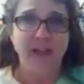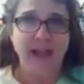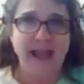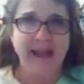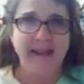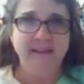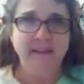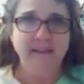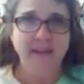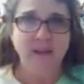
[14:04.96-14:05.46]

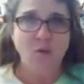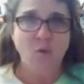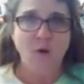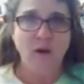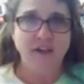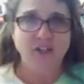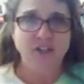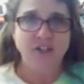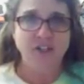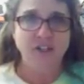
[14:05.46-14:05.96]
flagged that they
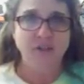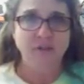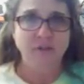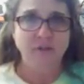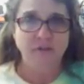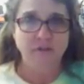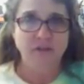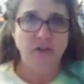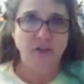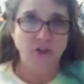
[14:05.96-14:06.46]
wanted to
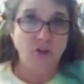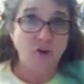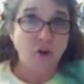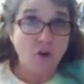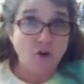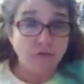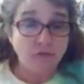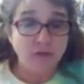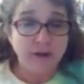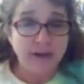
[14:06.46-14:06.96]
look
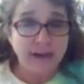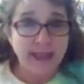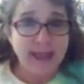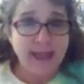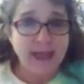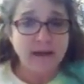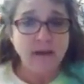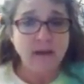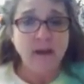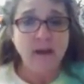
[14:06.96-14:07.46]
over
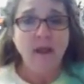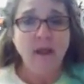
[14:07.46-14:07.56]
again.